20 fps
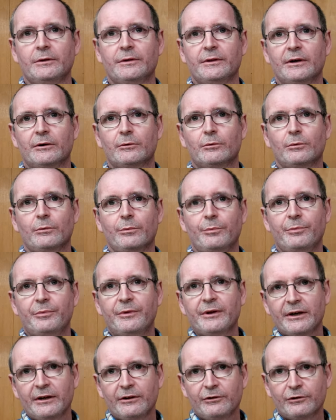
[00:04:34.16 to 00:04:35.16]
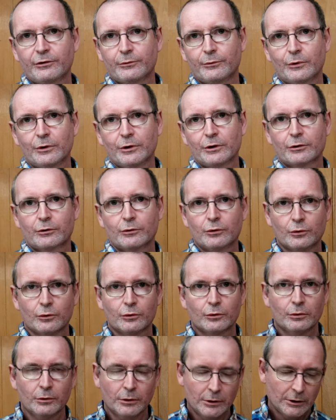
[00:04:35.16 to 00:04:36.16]
Now, these are what I
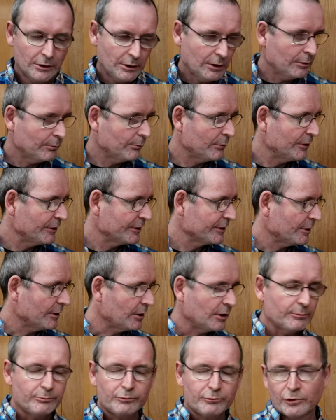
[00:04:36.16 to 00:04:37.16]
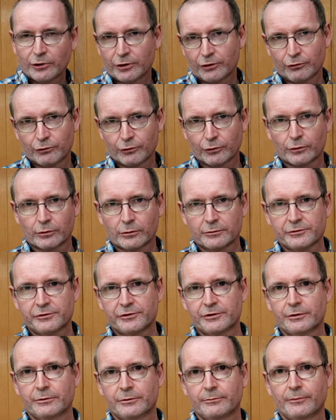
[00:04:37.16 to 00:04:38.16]
call my upright
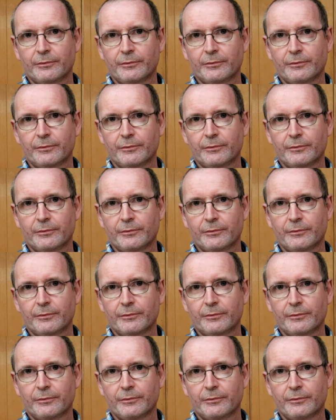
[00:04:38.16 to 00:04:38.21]
drawers.